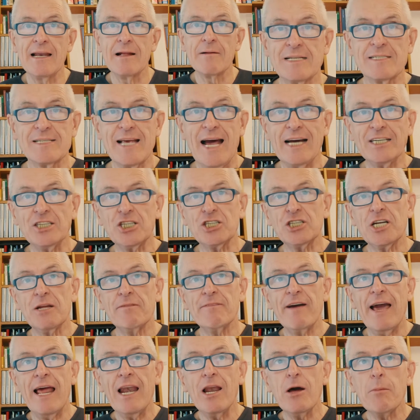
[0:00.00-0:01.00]
Such
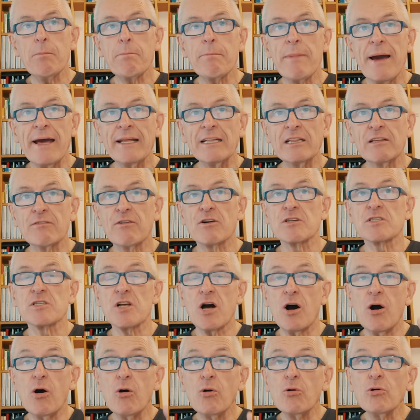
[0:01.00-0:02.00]
development was
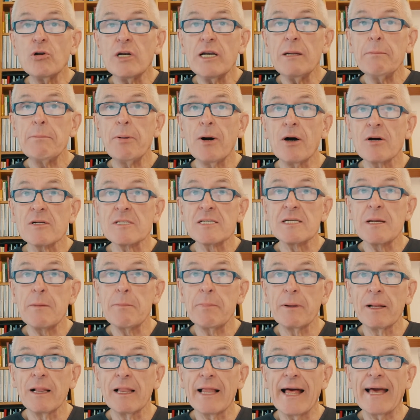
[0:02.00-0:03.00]
only
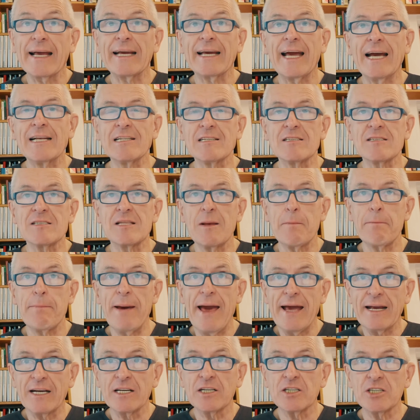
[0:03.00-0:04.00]
possible against the
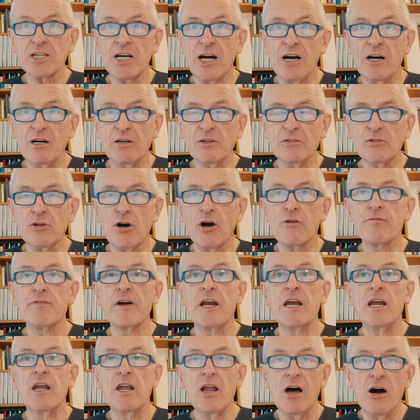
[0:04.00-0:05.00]
background of a
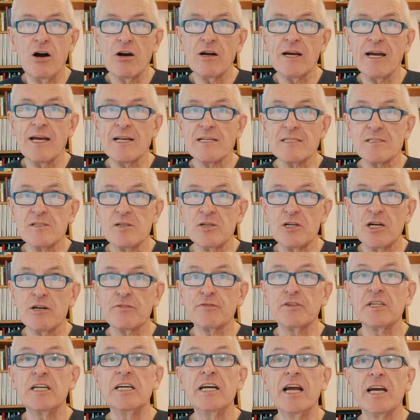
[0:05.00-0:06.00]
long history of
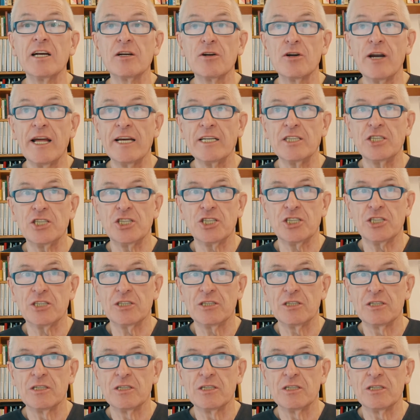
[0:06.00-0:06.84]
deregulation.